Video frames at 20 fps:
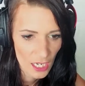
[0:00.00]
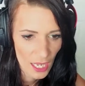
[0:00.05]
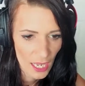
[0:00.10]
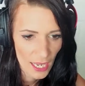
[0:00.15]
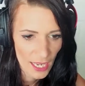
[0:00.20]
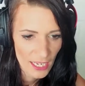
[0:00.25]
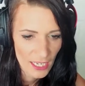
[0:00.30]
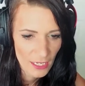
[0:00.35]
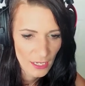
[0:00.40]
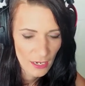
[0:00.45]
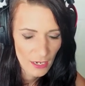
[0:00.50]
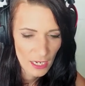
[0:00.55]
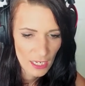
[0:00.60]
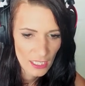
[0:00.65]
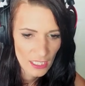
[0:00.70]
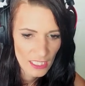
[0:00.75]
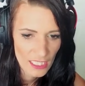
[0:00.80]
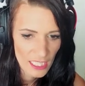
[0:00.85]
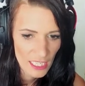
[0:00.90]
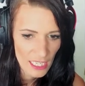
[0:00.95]
to, like,
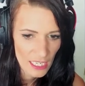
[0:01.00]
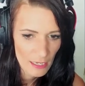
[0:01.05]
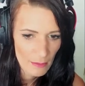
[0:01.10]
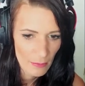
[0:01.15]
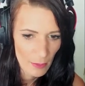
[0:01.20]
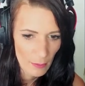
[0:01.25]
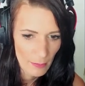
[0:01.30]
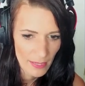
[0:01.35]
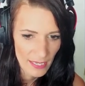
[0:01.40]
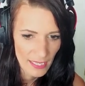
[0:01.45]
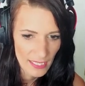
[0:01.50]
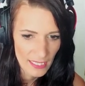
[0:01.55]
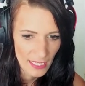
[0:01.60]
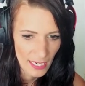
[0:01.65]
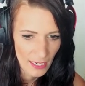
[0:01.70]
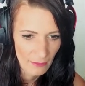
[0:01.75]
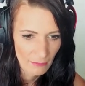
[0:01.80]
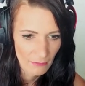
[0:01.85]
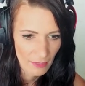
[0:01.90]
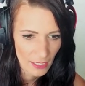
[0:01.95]
T-bomb it
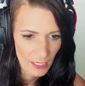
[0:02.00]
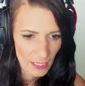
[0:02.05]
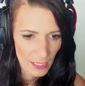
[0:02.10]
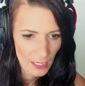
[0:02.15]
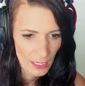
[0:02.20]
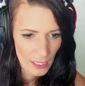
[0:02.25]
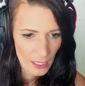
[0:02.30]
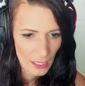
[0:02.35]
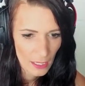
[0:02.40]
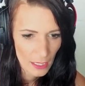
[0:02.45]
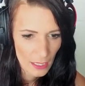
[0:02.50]
down, right?